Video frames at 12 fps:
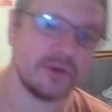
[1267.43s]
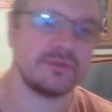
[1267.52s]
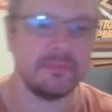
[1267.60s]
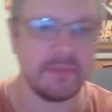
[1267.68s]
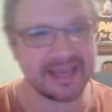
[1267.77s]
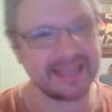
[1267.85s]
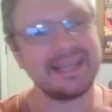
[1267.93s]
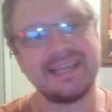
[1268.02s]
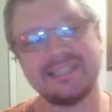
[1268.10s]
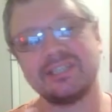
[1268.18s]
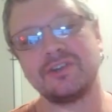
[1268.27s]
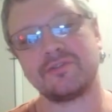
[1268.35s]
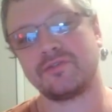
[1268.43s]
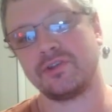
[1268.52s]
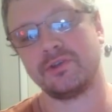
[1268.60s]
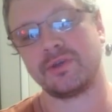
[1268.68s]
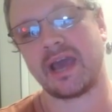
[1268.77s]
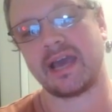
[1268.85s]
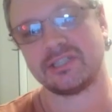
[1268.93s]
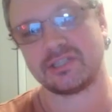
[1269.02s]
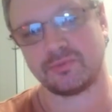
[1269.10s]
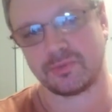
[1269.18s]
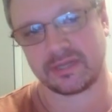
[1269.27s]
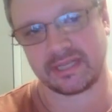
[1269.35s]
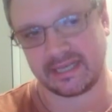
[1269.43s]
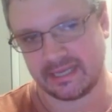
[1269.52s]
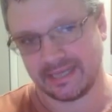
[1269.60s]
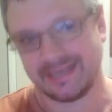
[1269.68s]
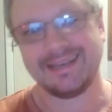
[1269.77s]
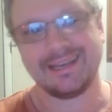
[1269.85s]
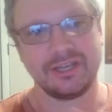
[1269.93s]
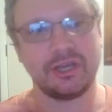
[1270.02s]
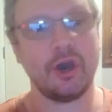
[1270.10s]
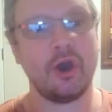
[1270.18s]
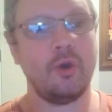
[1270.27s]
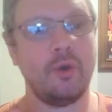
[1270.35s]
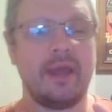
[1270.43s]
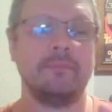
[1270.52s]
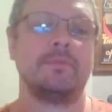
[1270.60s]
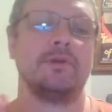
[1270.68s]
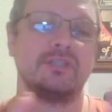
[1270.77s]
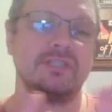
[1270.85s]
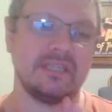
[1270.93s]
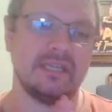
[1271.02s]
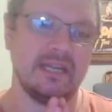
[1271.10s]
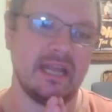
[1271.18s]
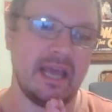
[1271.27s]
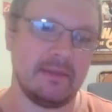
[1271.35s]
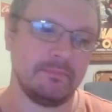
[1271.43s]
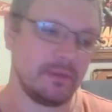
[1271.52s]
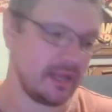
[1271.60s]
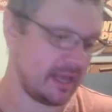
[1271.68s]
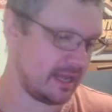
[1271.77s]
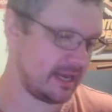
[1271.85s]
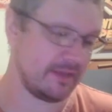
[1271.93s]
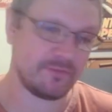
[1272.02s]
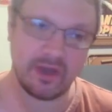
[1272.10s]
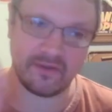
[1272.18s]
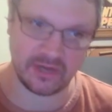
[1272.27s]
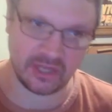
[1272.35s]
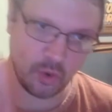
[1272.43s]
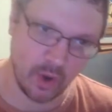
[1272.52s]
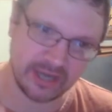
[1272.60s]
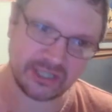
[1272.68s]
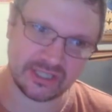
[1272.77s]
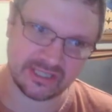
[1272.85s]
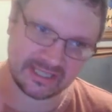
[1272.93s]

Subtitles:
to make it easier for you guys to really go and purchase it and play it. If you have any questions,